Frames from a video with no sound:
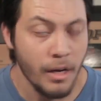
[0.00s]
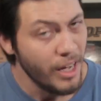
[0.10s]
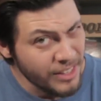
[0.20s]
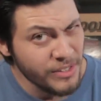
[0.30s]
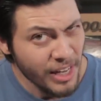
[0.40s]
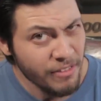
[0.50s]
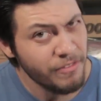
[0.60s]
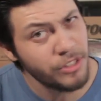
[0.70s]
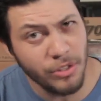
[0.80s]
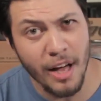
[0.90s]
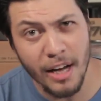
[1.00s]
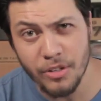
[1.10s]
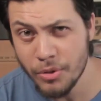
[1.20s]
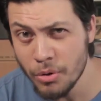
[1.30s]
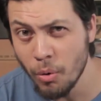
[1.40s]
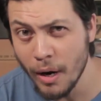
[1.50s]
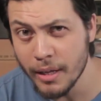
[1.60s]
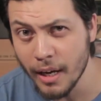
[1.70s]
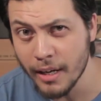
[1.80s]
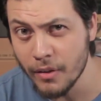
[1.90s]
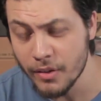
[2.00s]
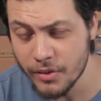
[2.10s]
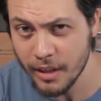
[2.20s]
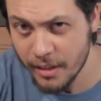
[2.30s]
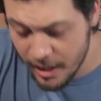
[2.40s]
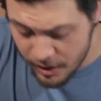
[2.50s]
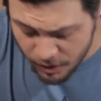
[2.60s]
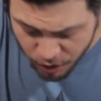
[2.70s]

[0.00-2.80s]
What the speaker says: A design feature that I do quite like on this gun is the